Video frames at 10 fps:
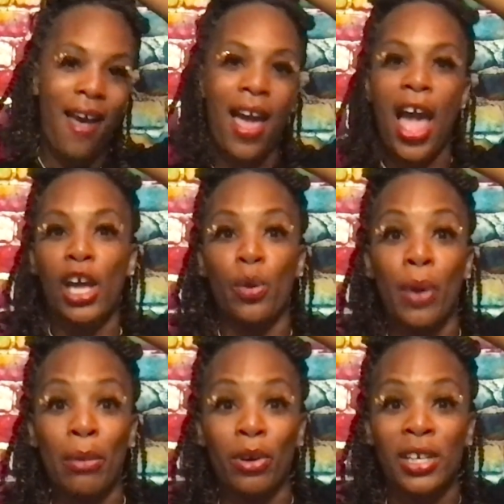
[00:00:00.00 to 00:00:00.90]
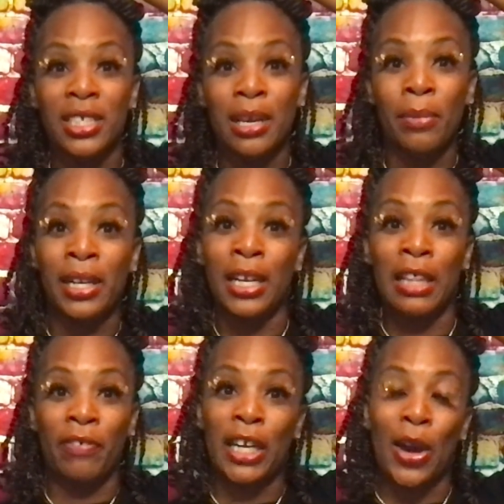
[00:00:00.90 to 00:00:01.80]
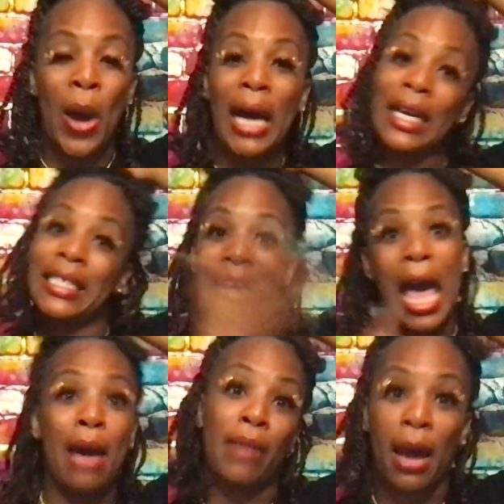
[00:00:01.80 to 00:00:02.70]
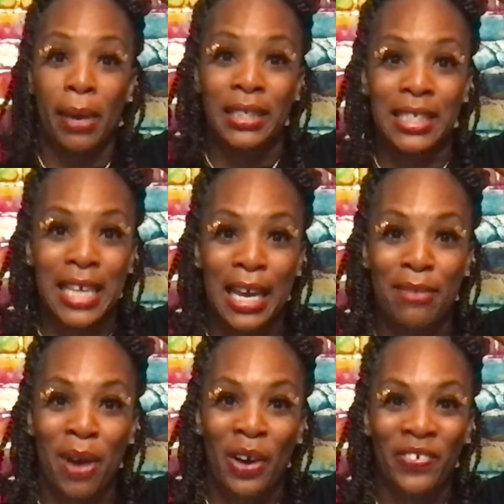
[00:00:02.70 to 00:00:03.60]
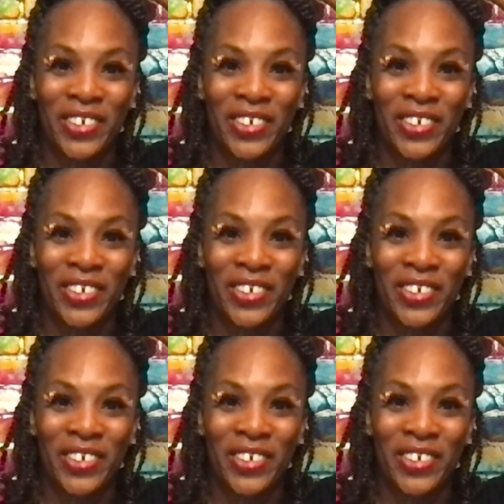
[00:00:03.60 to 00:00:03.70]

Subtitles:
And you're probably going to see them in another video because I'm not about to take them off.